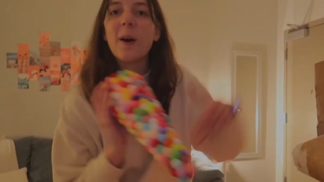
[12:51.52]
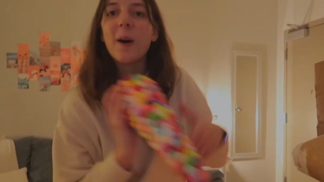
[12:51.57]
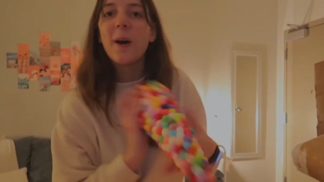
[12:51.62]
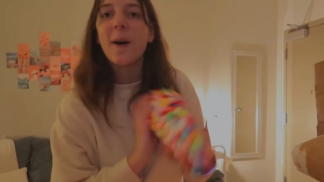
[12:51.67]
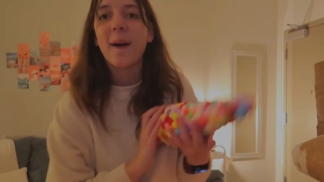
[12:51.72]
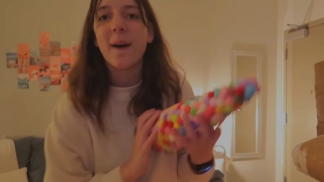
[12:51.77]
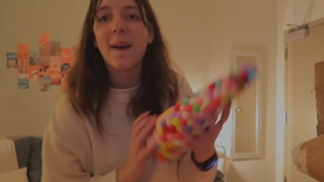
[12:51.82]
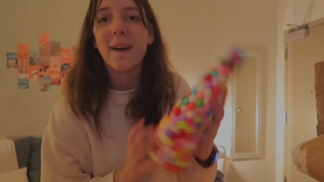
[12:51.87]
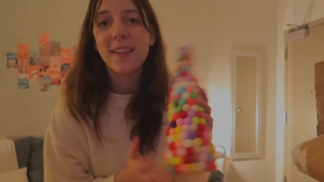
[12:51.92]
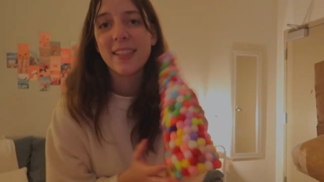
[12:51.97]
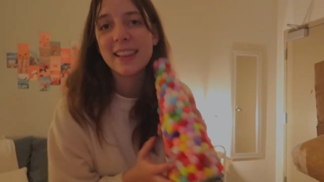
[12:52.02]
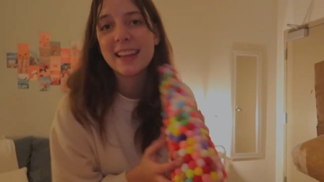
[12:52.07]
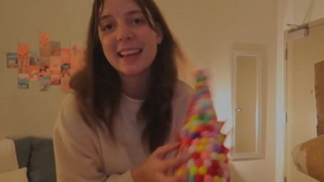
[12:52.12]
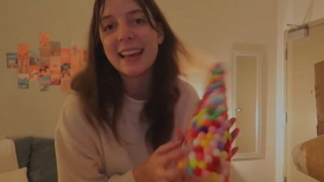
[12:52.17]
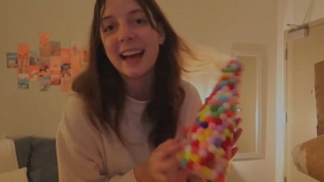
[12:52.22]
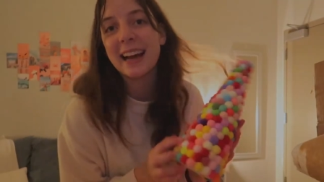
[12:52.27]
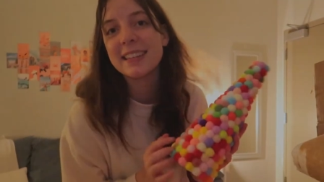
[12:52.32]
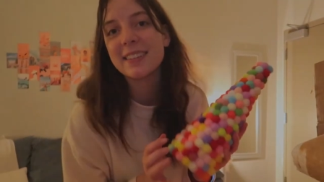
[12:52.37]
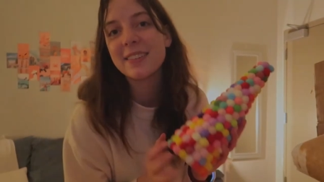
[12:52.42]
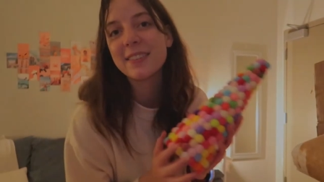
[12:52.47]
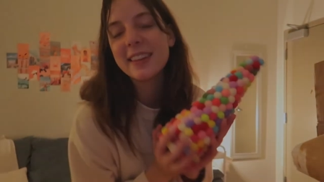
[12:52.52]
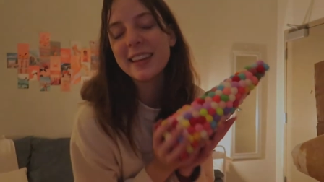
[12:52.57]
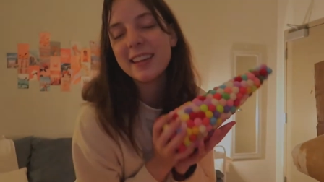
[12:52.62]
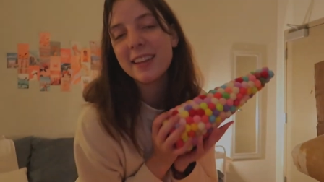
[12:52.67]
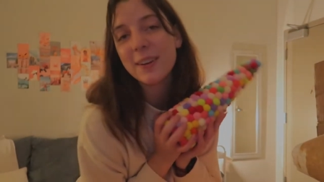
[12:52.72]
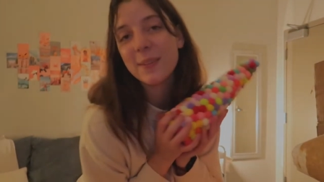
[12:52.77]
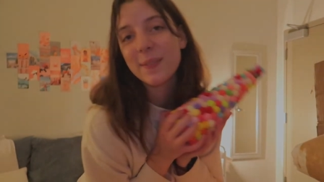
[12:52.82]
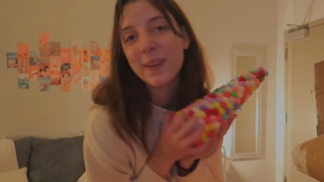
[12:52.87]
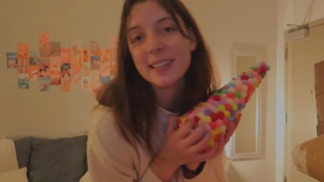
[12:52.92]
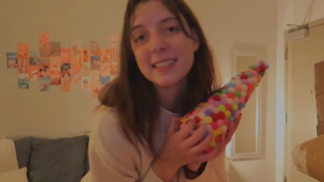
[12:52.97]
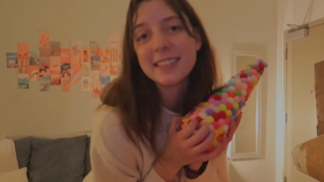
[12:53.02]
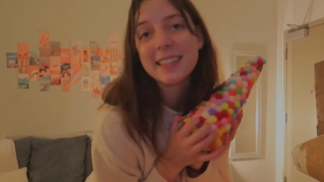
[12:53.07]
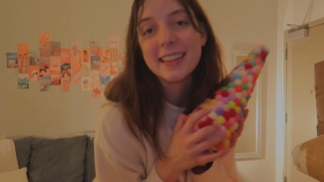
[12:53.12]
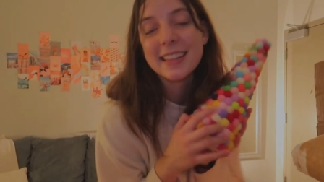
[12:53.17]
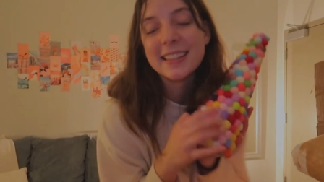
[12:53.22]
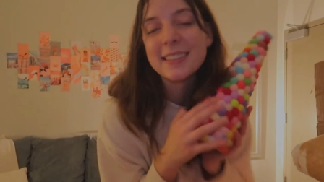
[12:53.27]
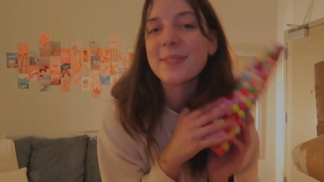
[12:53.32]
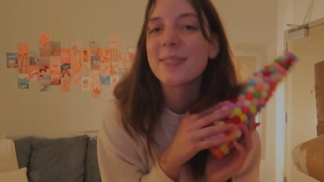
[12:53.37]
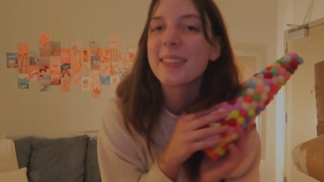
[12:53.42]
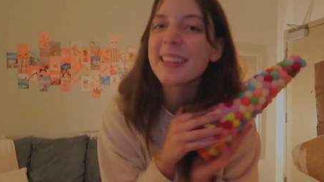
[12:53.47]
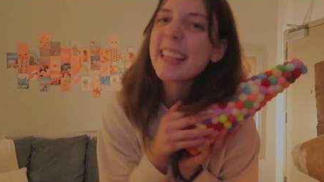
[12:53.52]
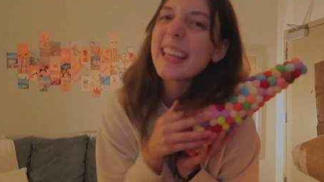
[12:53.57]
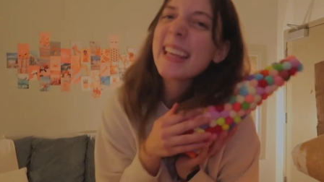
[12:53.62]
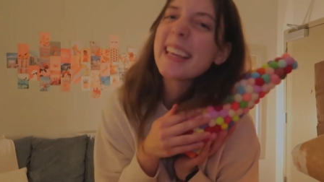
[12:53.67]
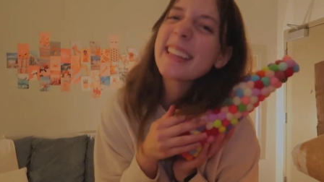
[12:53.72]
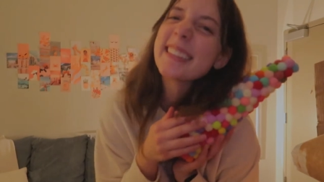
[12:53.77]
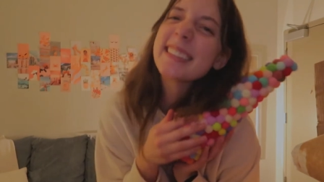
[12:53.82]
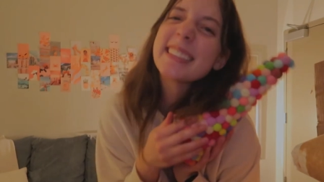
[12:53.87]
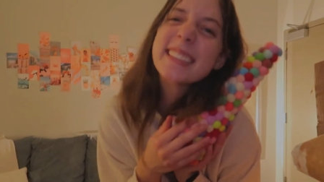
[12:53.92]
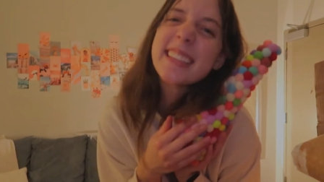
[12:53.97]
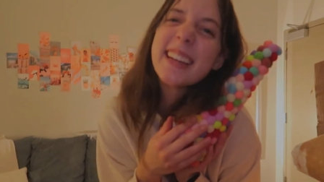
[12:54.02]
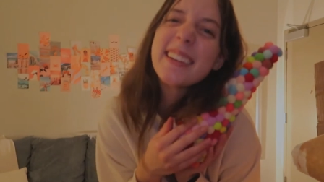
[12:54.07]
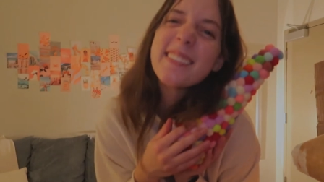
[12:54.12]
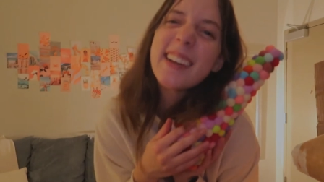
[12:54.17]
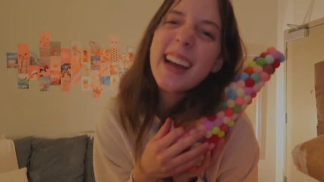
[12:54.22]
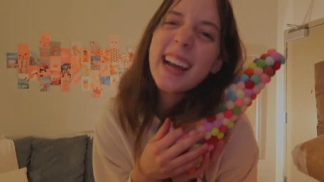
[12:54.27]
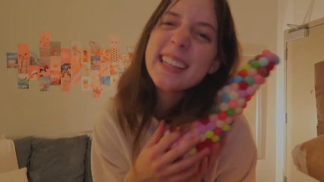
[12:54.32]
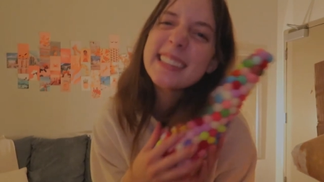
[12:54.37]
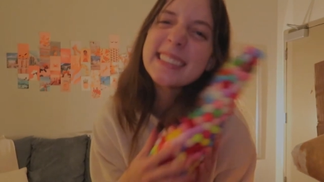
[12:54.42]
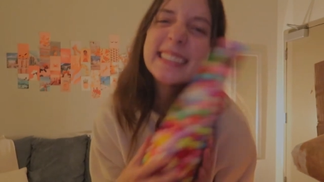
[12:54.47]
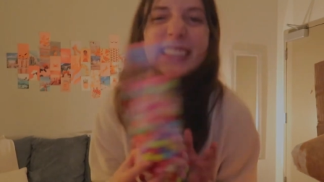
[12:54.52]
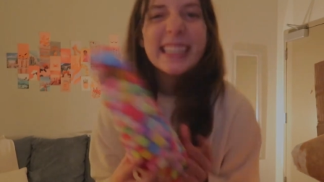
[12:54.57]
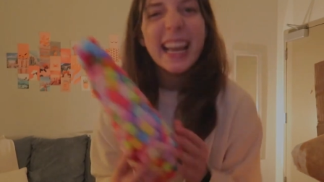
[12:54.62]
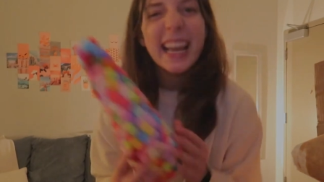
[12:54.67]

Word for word: Holly, I don't think you're watching this, but thank you so much.